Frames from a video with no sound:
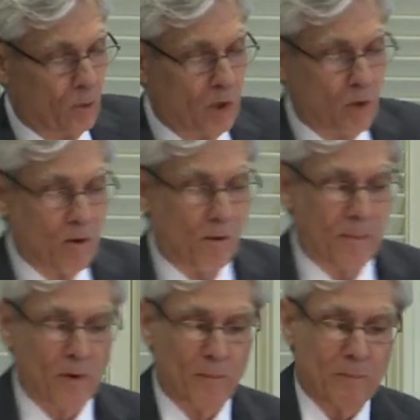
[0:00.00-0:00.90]
when we
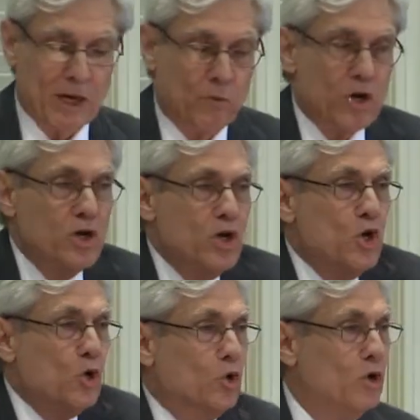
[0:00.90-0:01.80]
will be
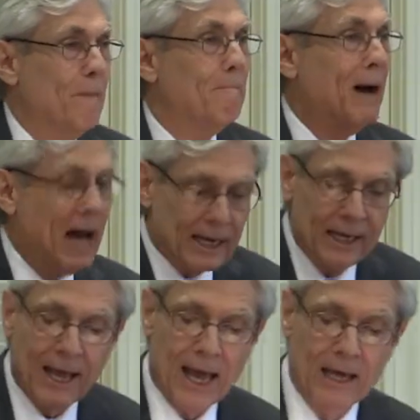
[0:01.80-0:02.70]
renewed,
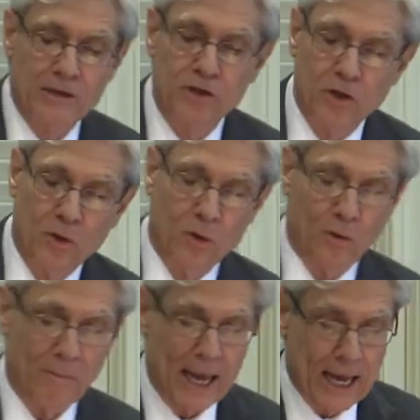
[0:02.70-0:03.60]
body and
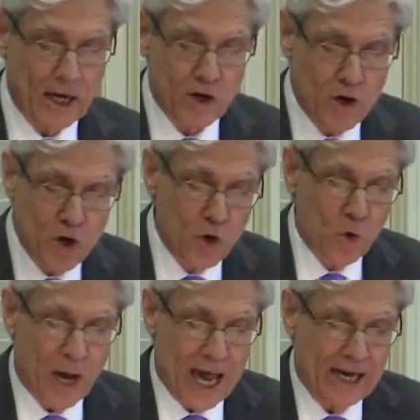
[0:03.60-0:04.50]
soul, made
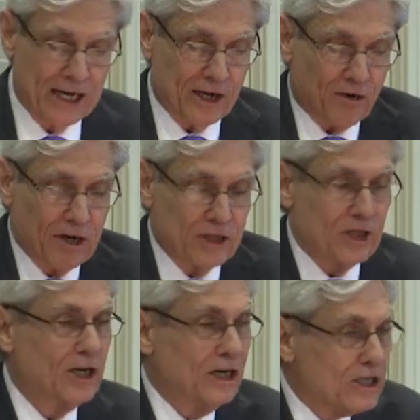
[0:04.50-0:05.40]
new and
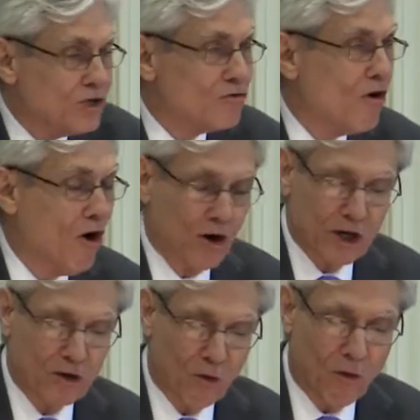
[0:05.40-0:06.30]
increasingly strong
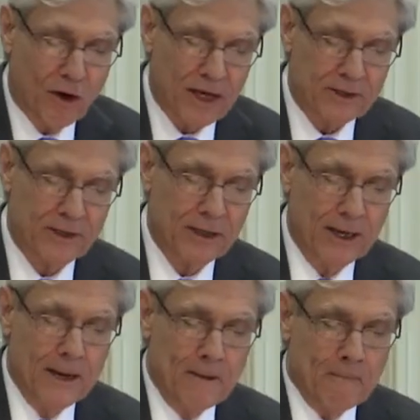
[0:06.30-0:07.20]
and glorious.
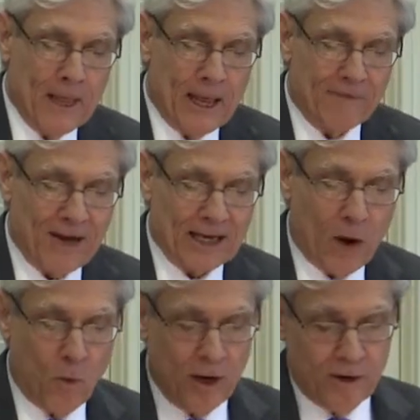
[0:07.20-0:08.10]
In fact,
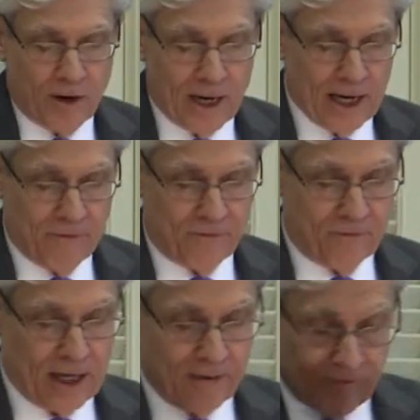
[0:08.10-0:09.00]
I wonder
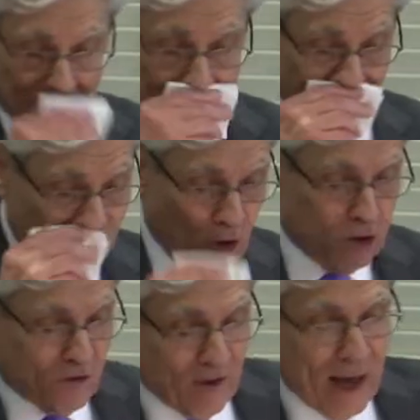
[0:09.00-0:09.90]
if
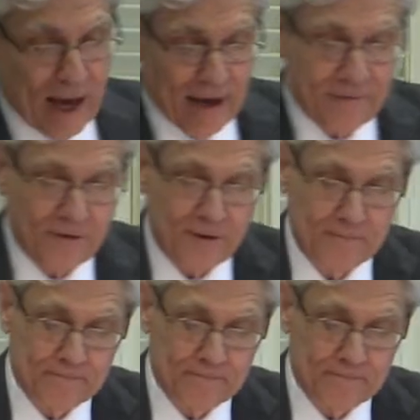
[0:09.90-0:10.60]
verse 5,